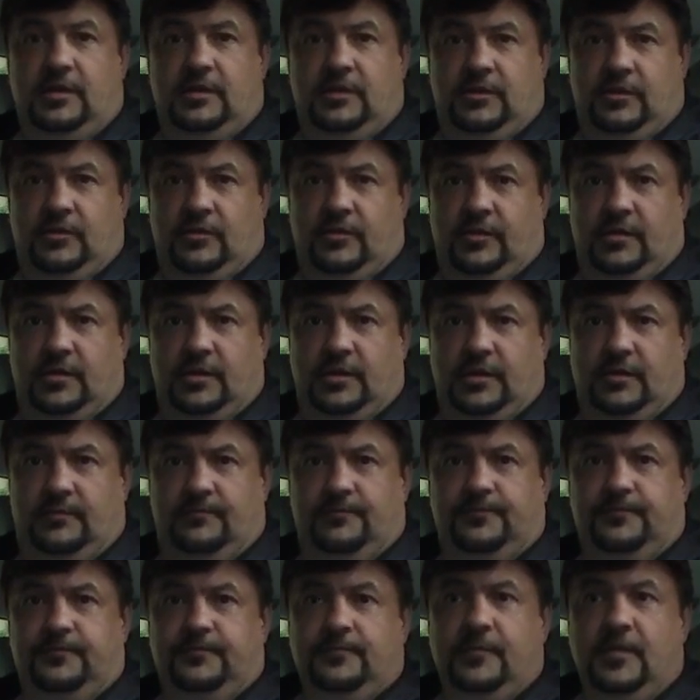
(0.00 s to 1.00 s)
your
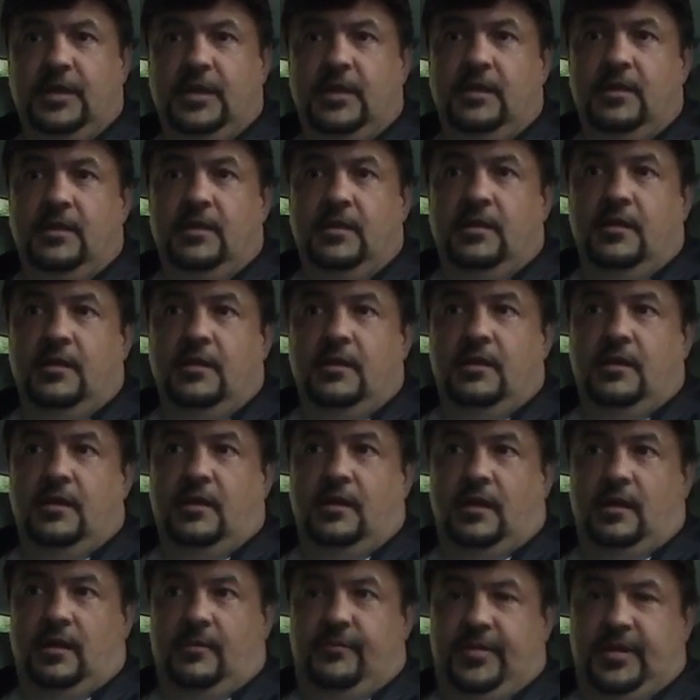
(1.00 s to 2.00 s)

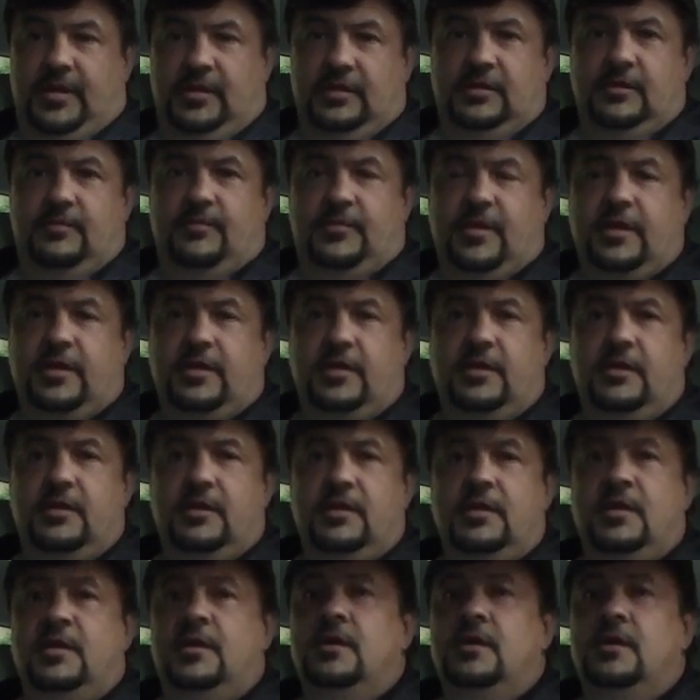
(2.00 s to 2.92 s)
parallel parking,